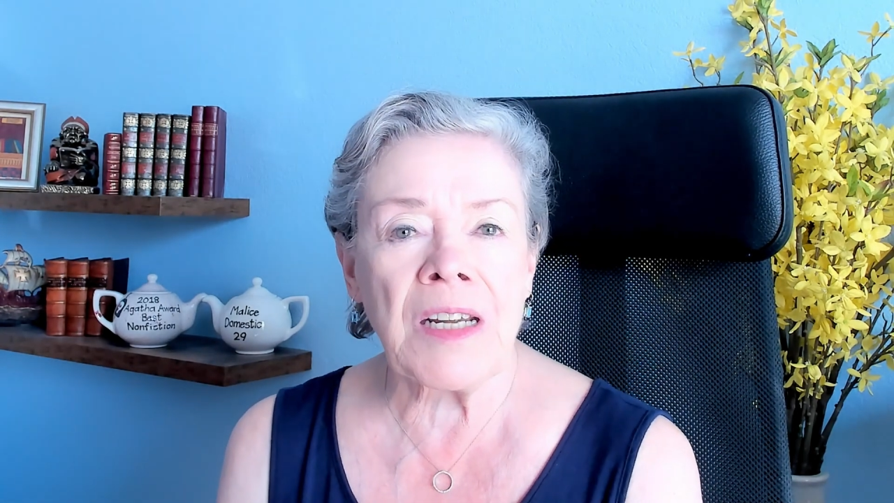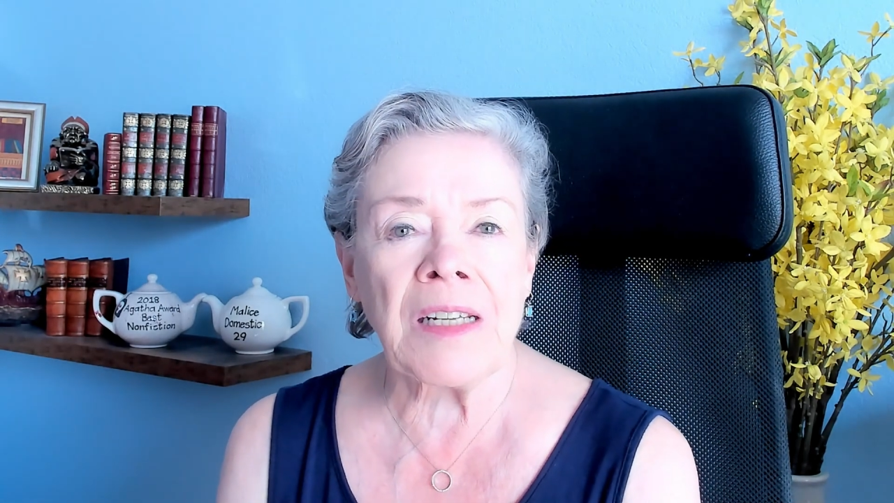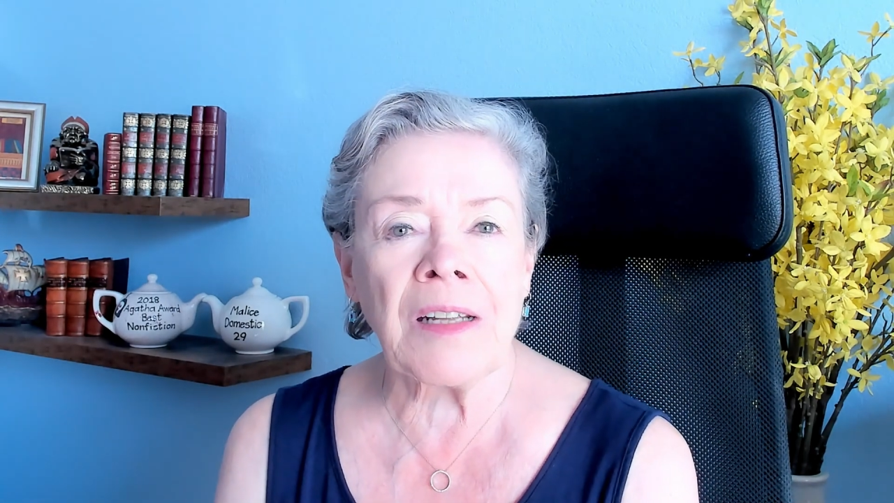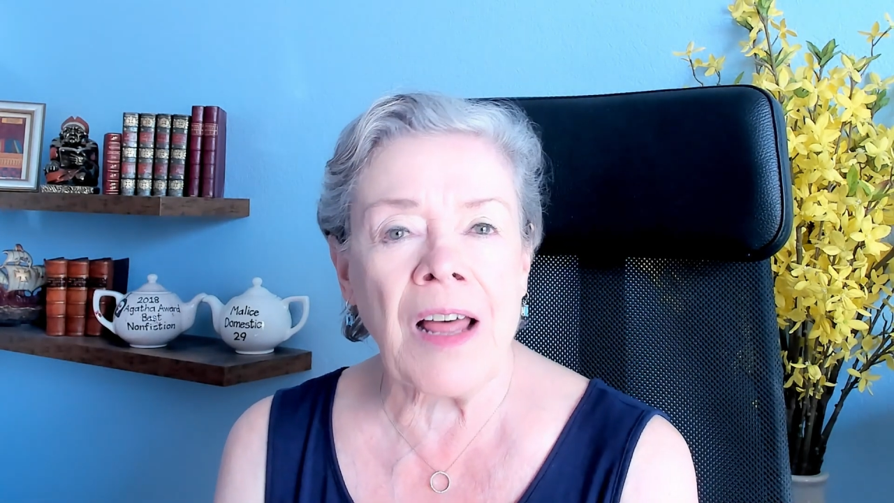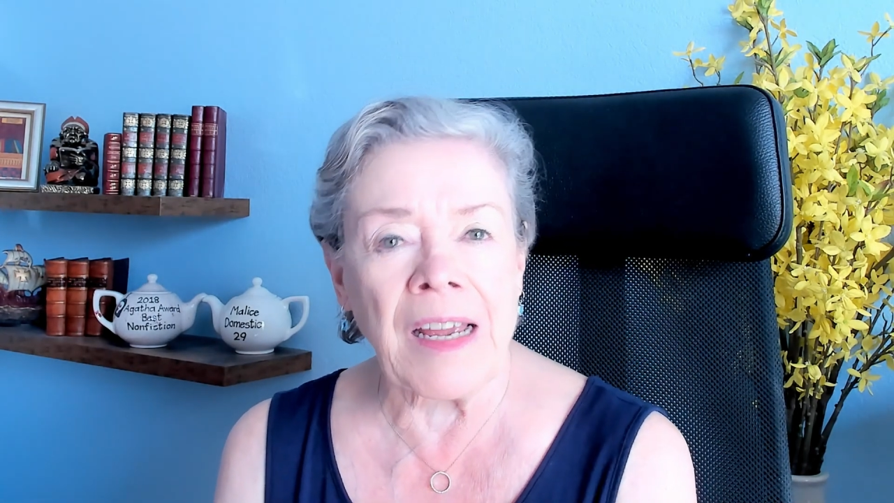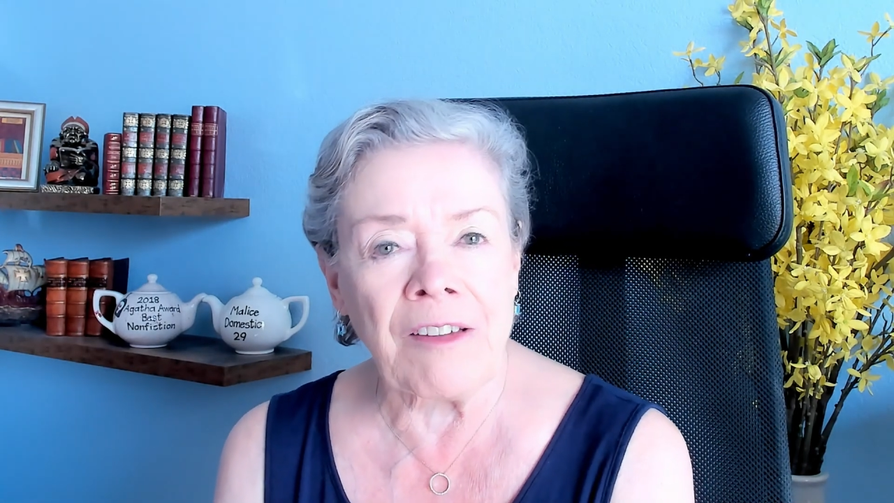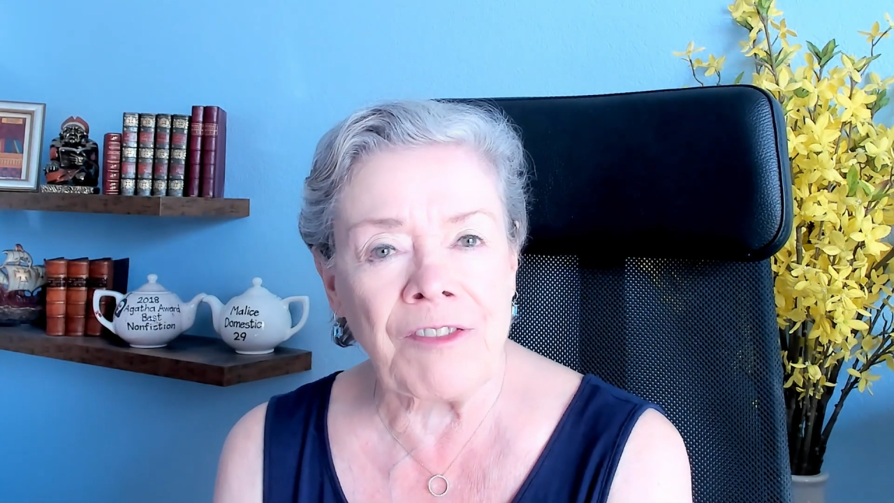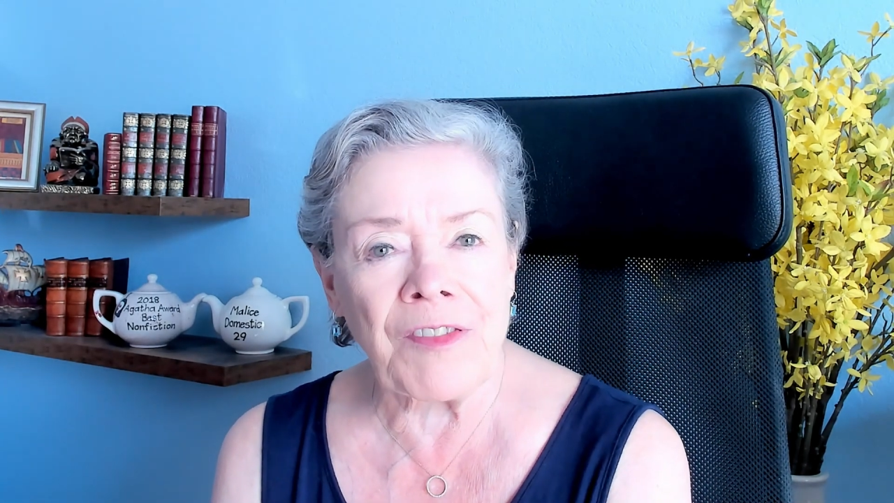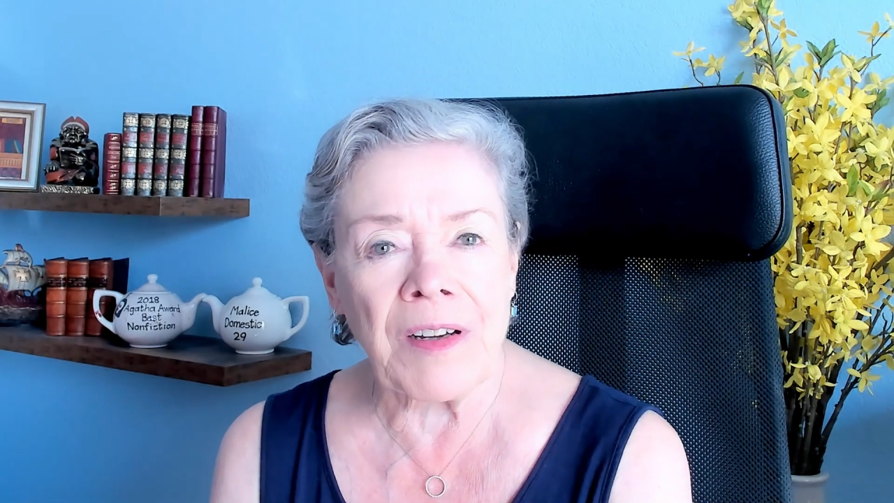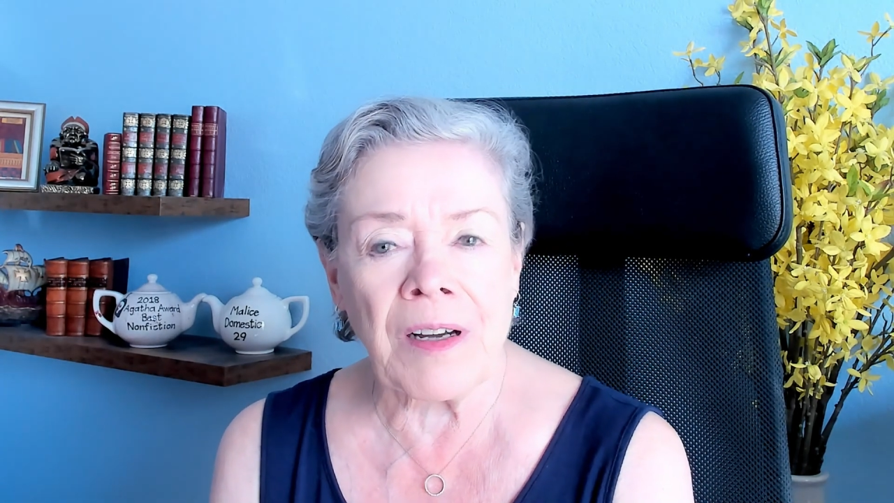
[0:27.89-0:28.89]
in
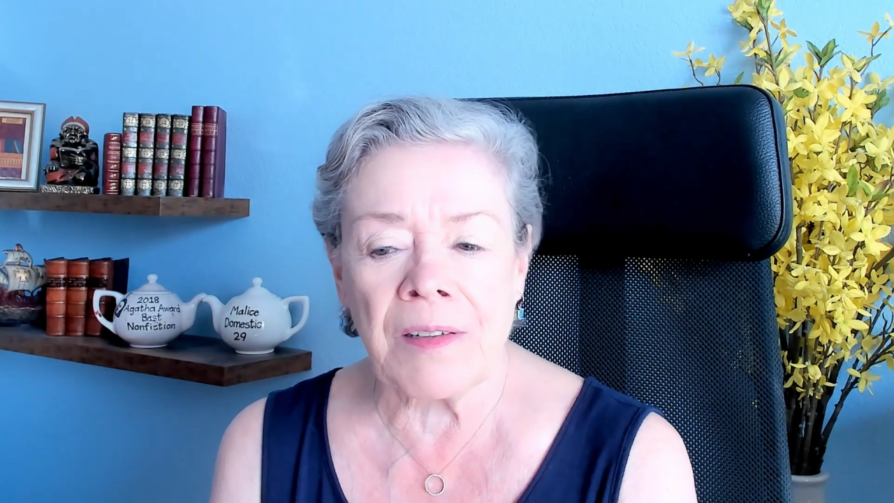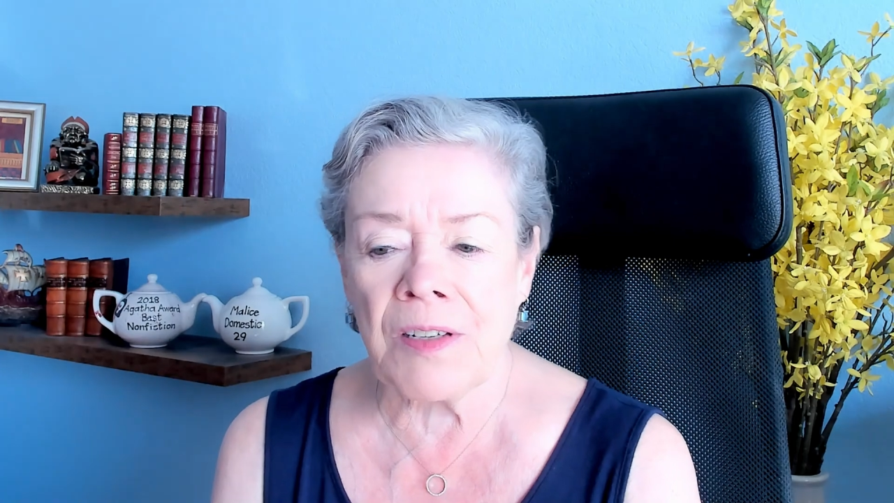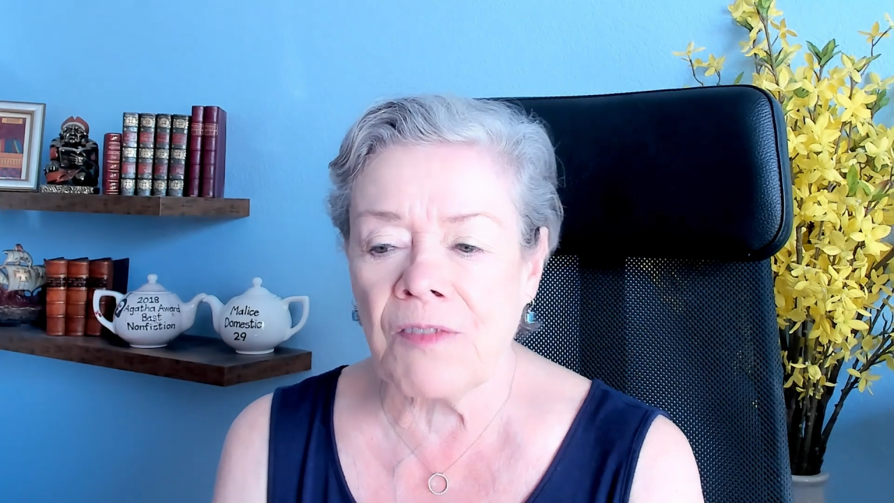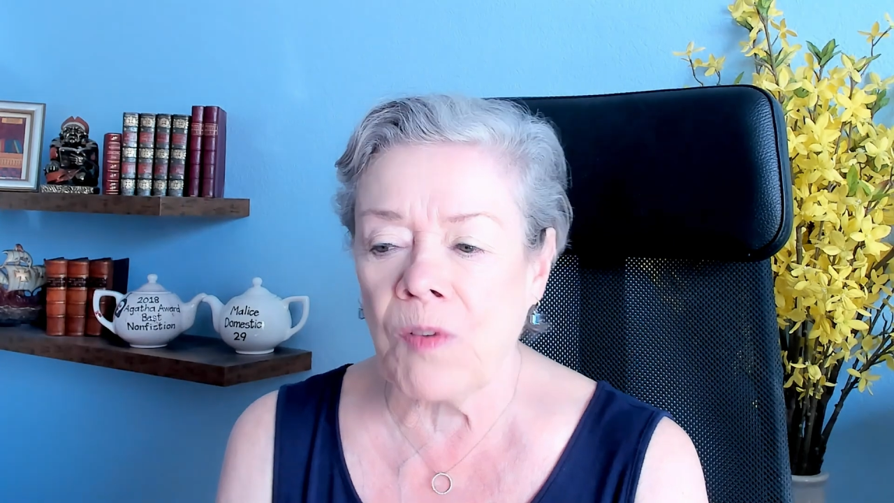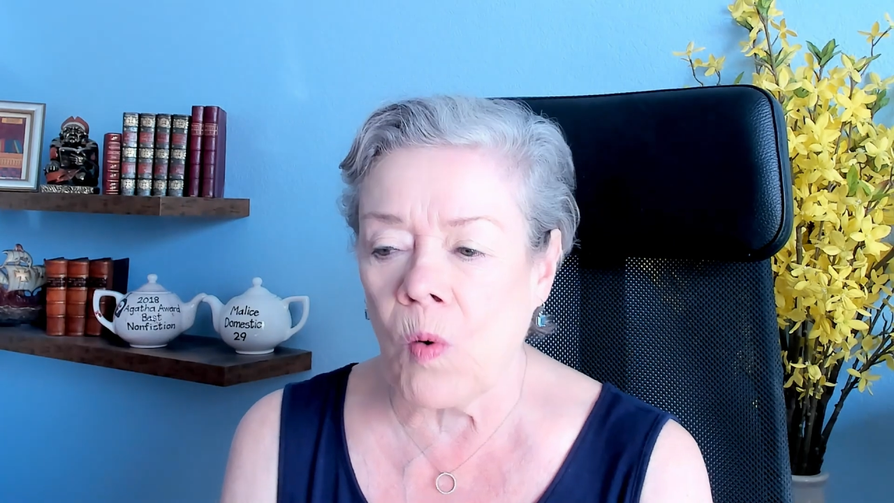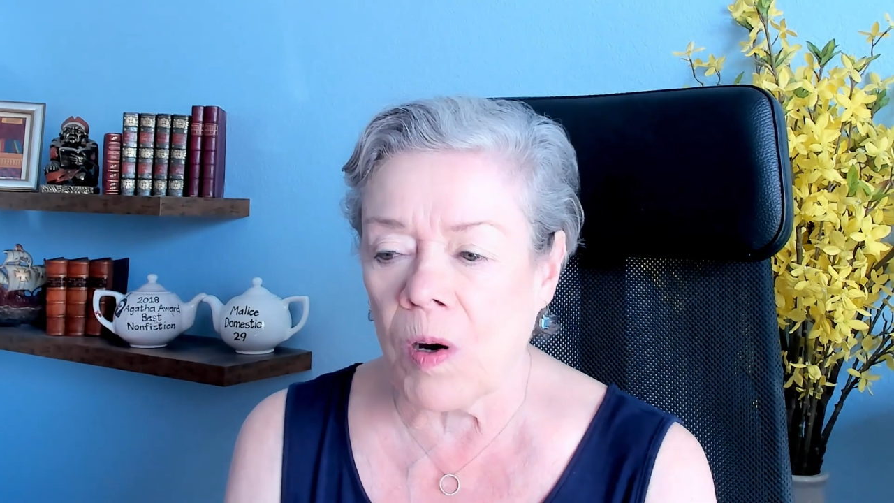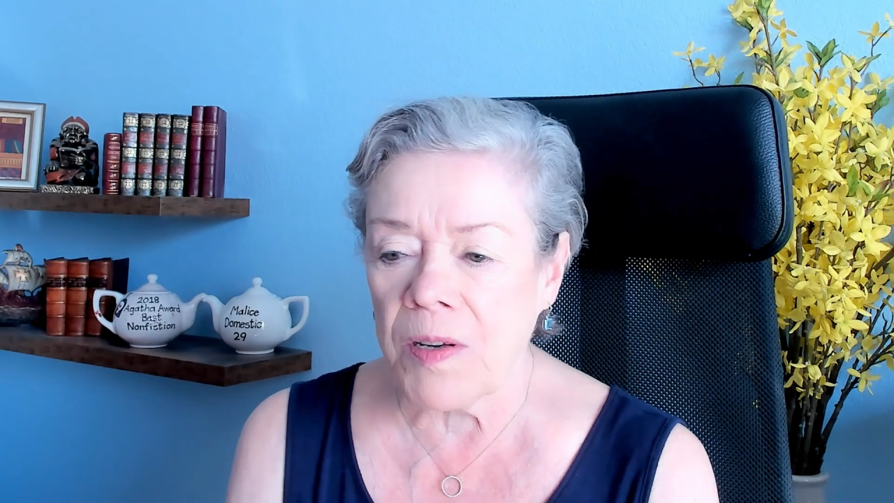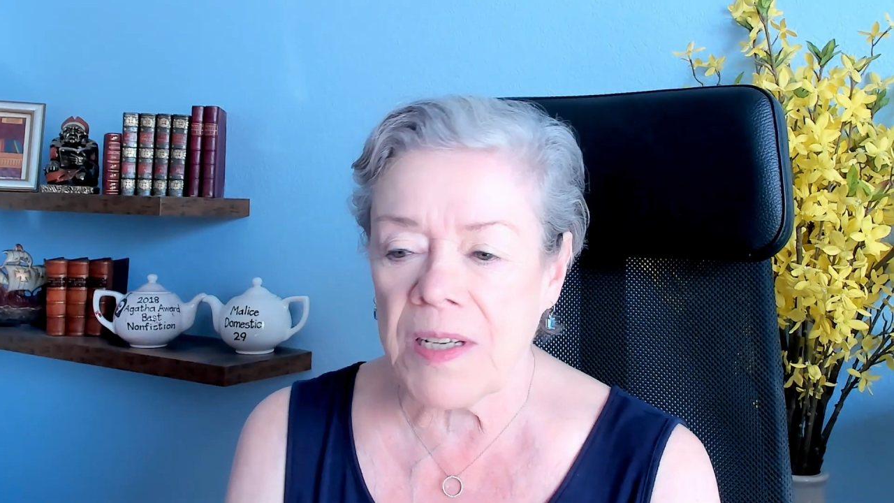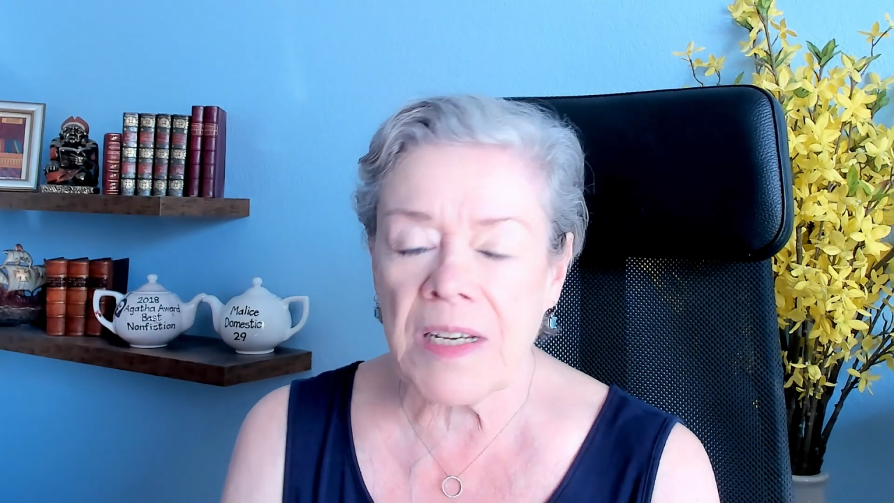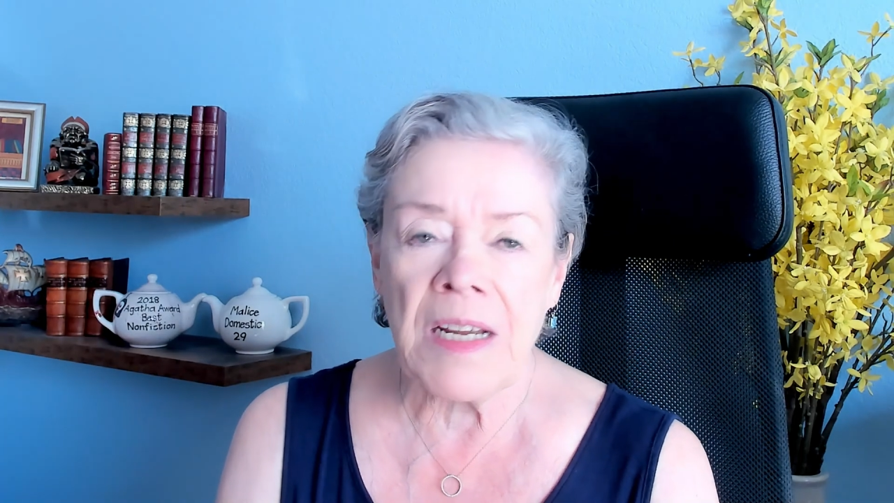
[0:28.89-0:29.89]
life, a
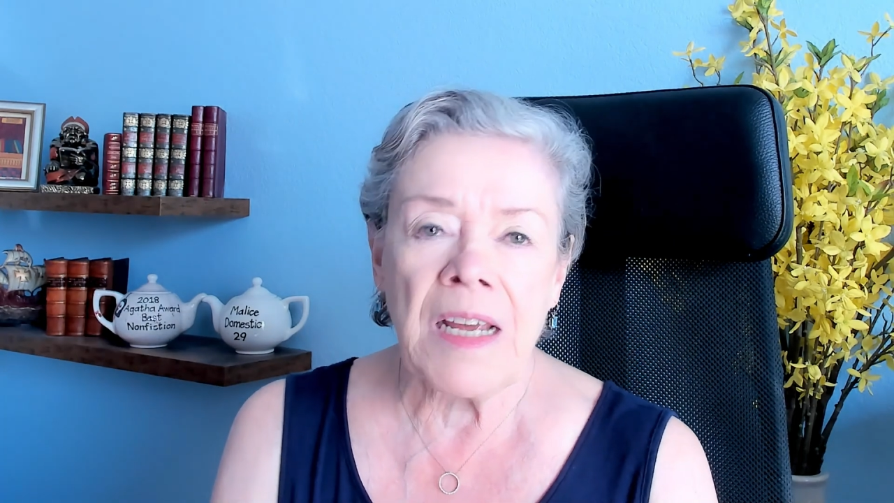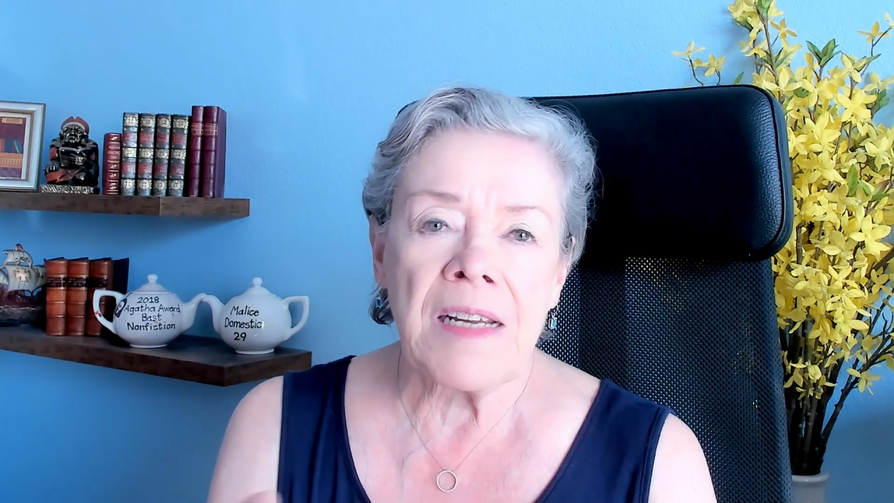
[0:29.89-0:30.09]
divorce,